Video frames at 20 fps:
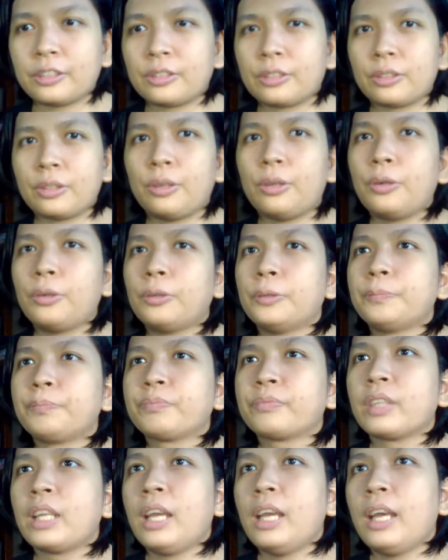so
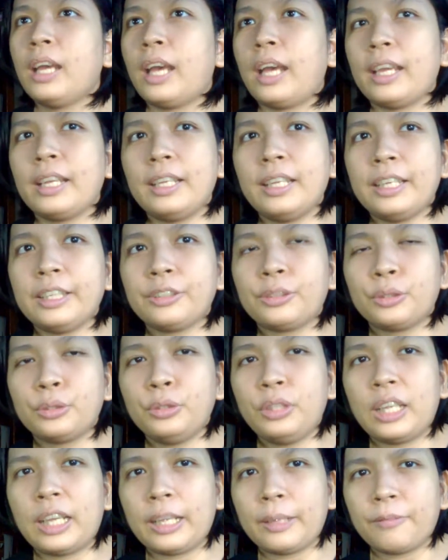I like
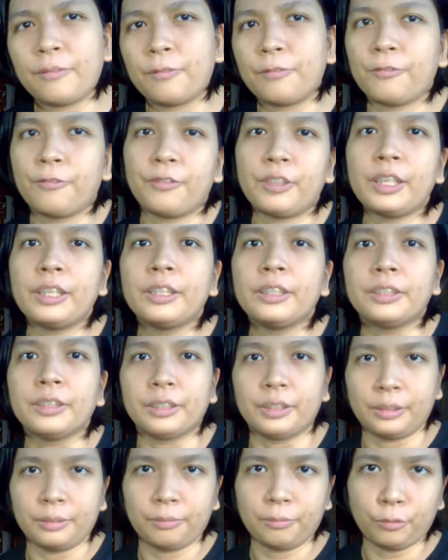
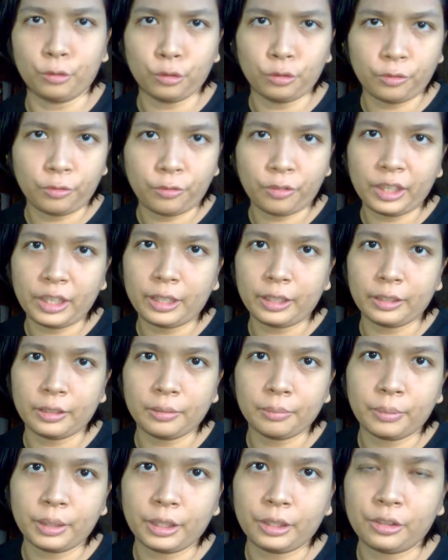to
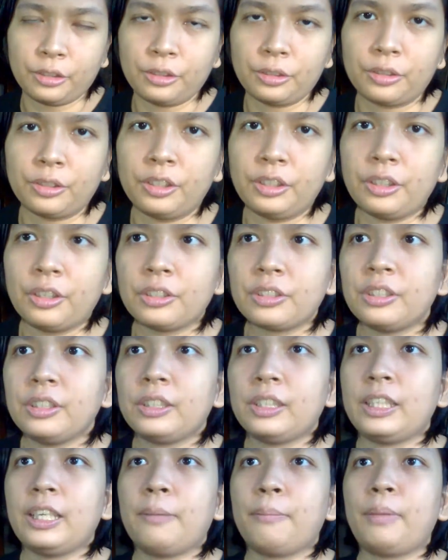fulfill my
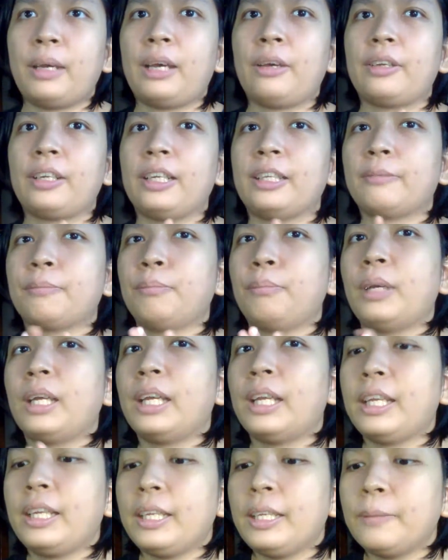curiosity about it
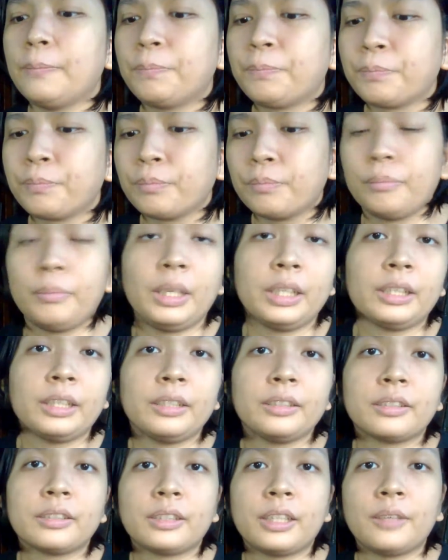by
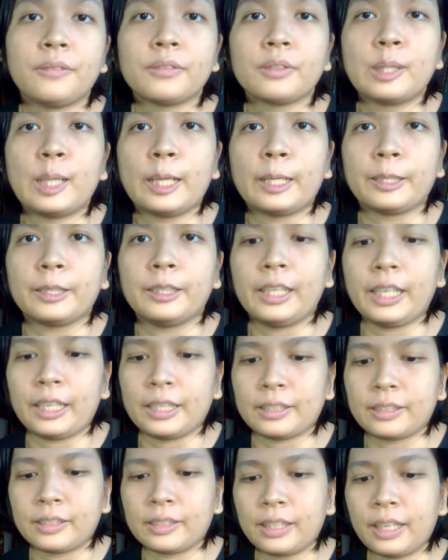making stuffs like
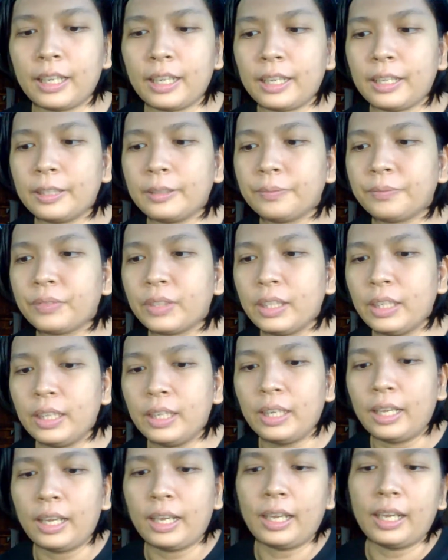this. And
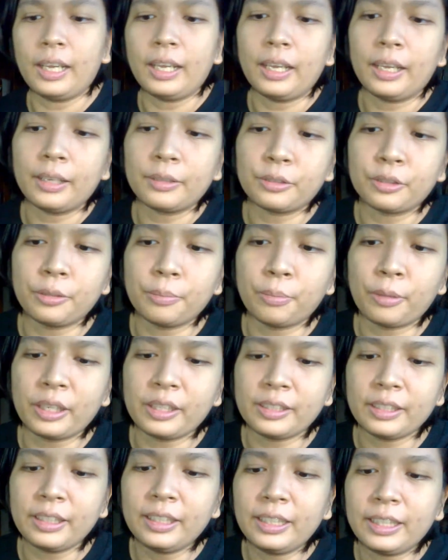
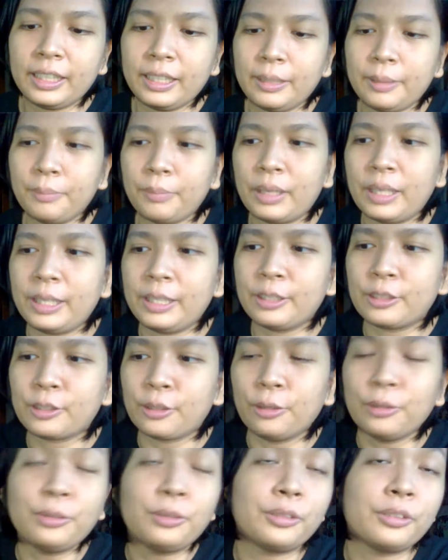surprisingly, my
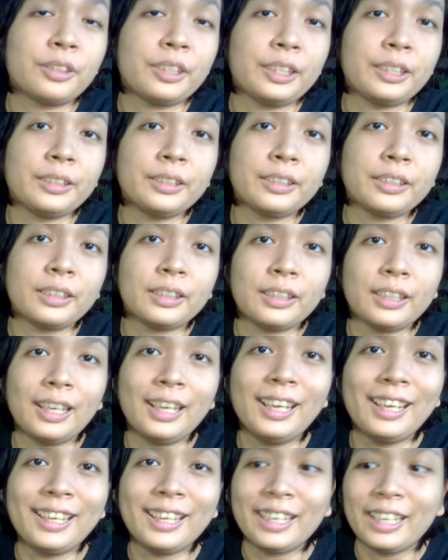soldering,
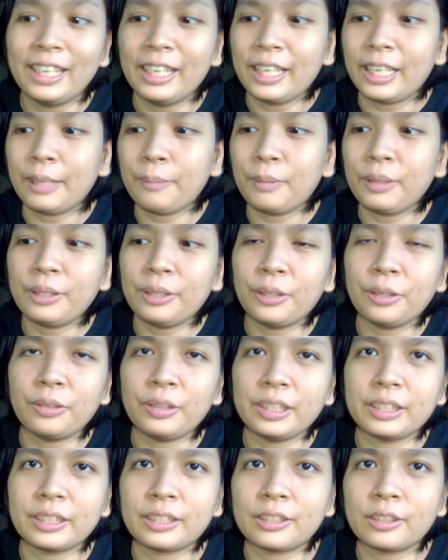even though
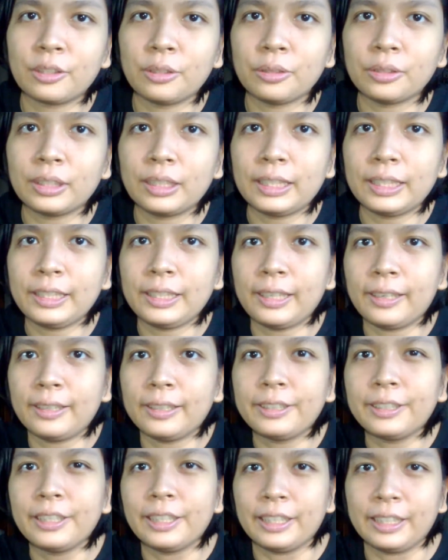it's totally
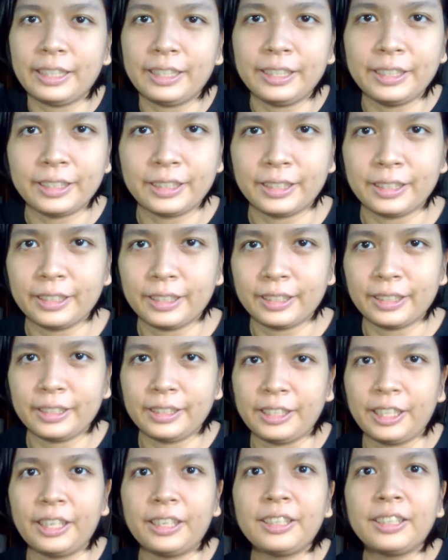ugly,
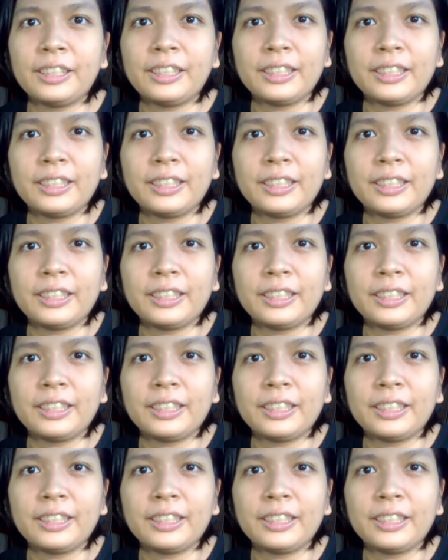yuck,